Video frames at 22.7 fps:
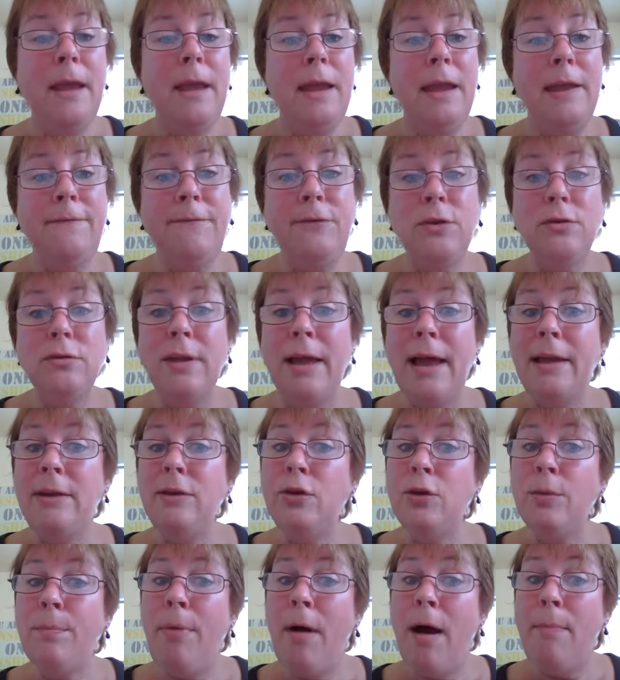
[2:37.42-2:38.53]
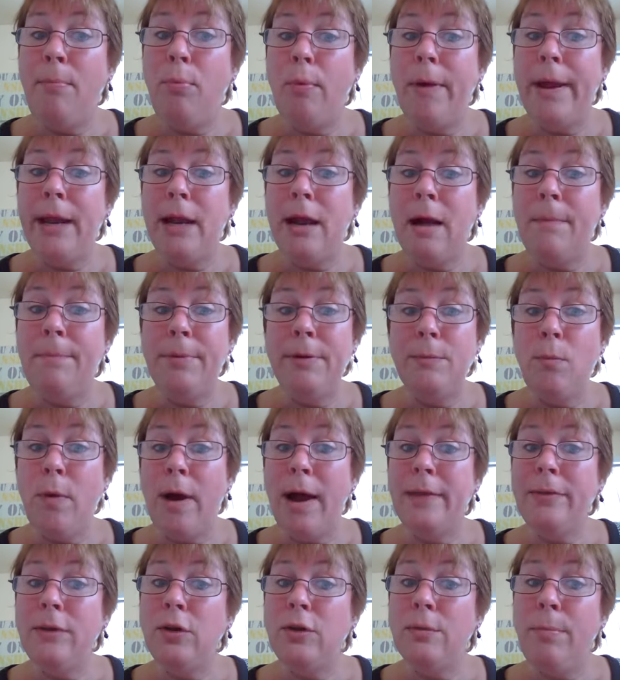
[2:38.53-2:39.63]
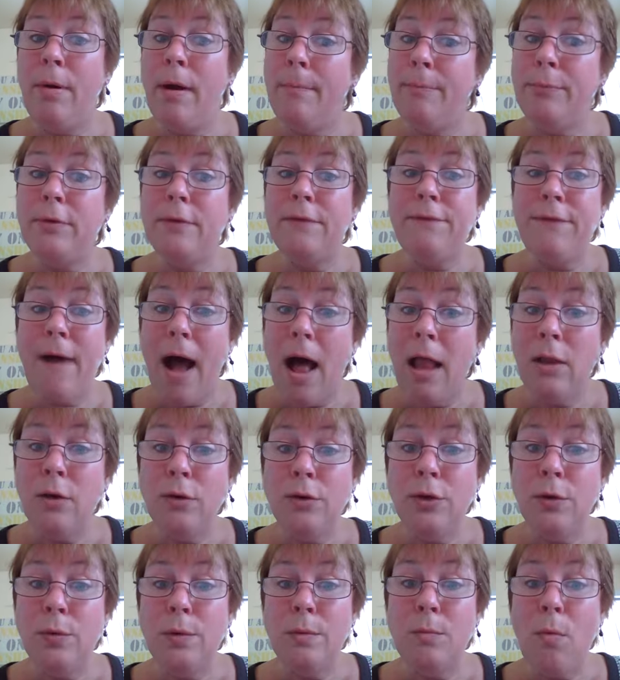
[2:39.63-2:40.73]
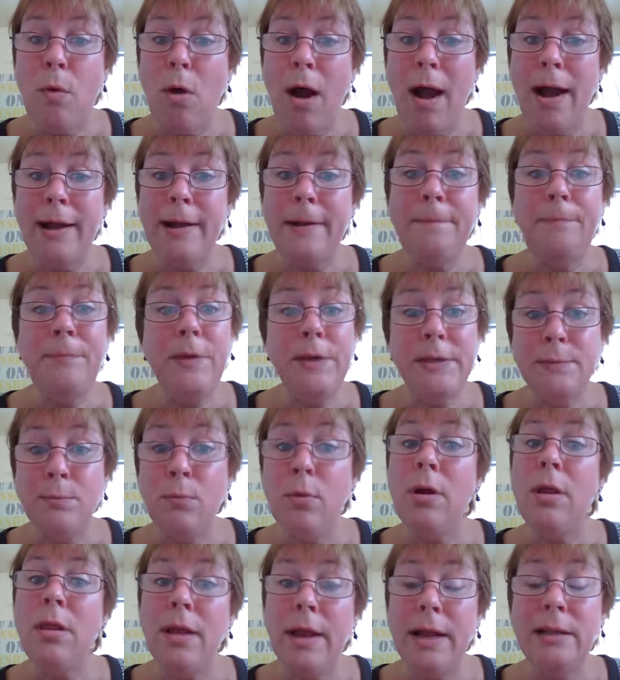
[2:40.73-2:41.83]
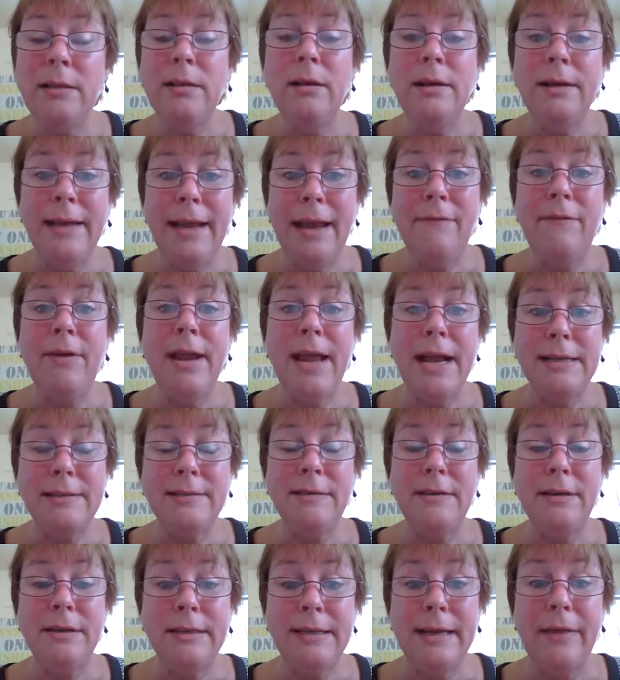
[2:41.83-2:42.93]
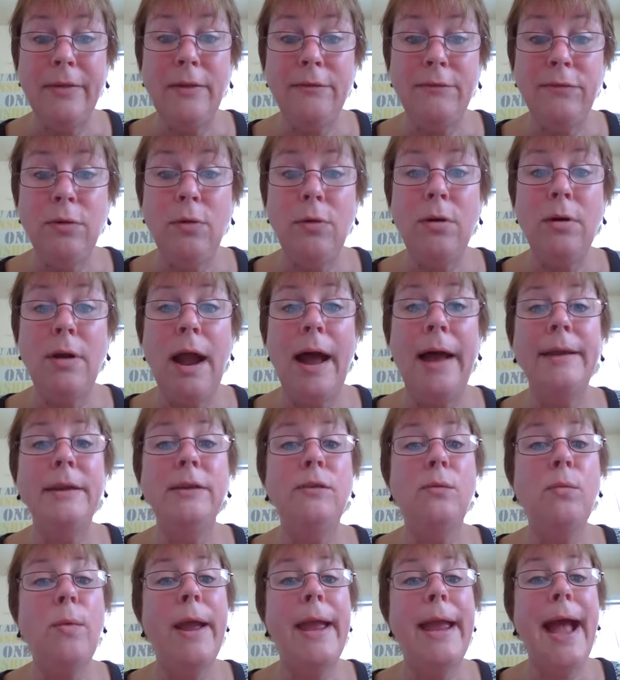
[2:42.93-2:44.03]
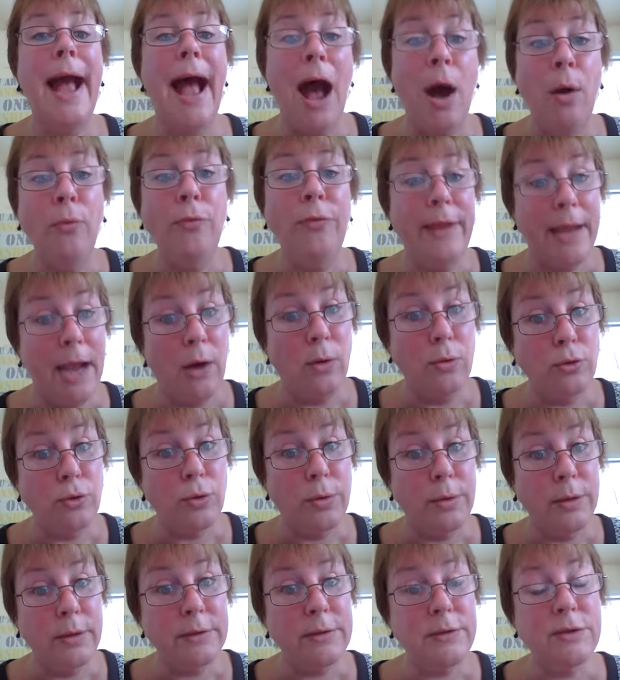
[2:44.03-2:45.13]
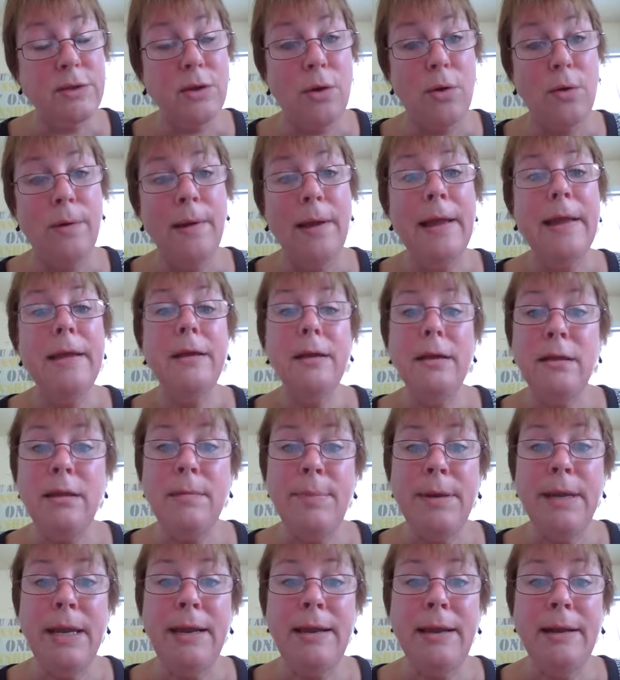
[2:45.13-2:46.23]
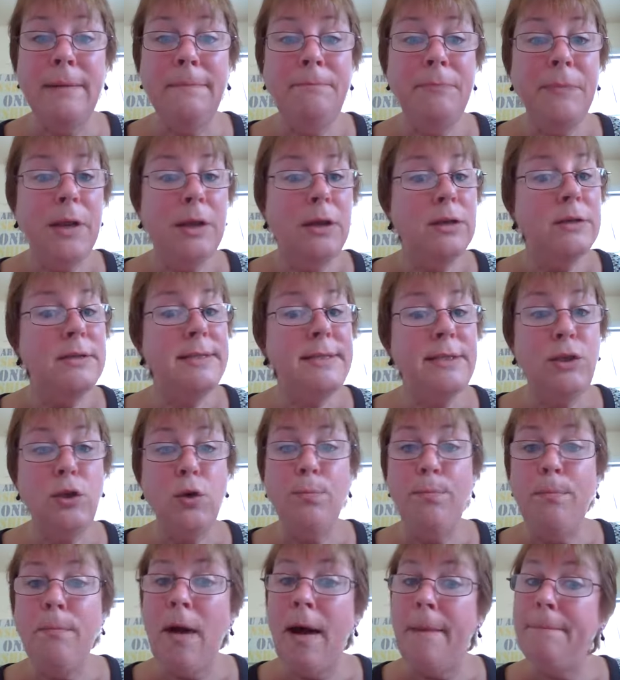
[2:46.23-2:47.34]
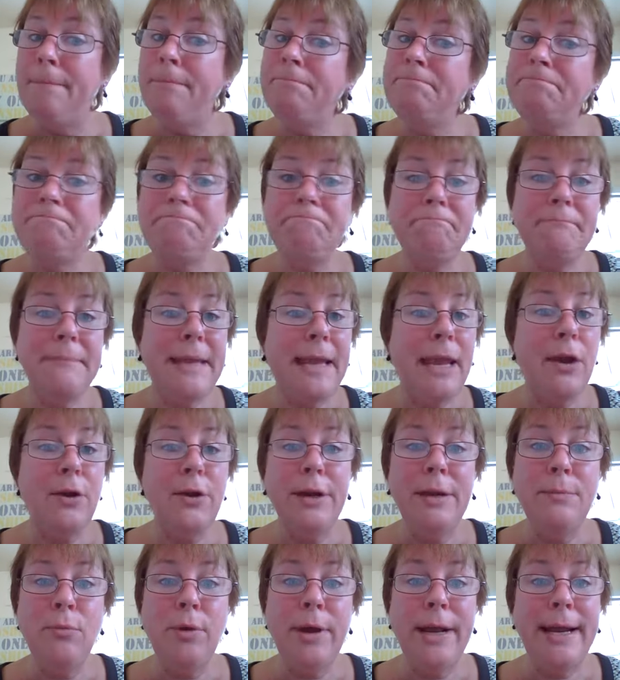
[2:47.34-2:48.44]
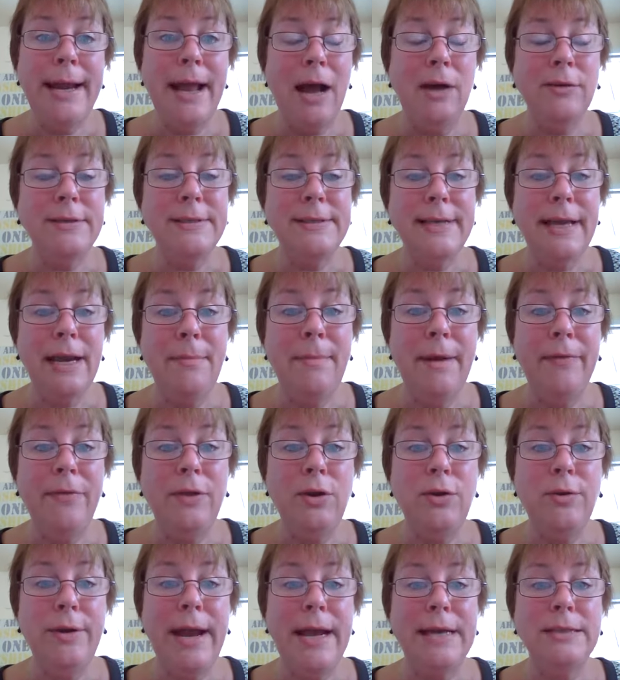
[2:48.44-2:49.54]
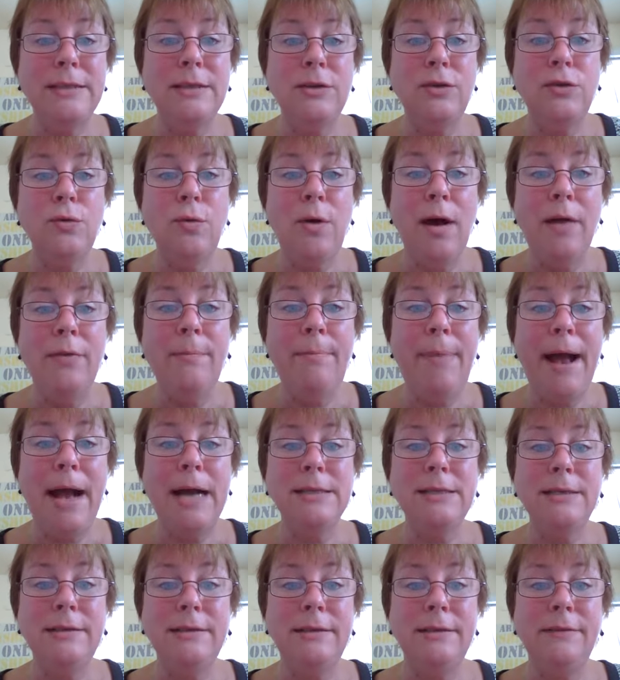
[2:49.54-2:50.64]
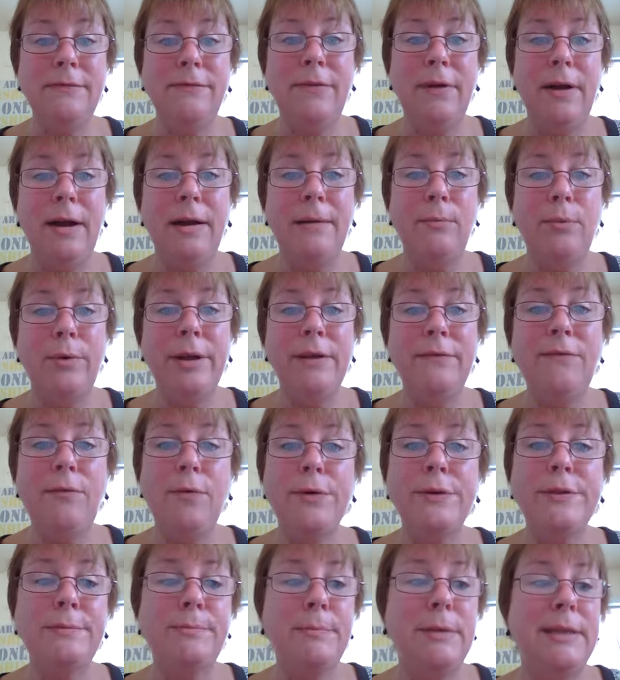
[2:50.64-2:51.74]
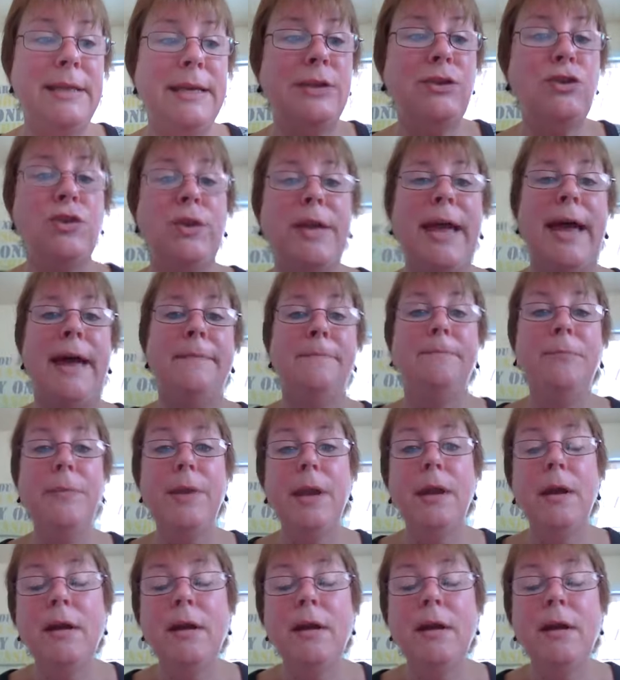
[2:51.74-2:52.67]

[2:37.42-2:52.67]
If you're letting your pup wake up and want your pup to follow you and walk, he's more likely going to have an accident on the floor on his way out the outdoor. So in the beginning, scoop him up, carry him right out, set him on the grass, and do all the positive reinforcement that you can.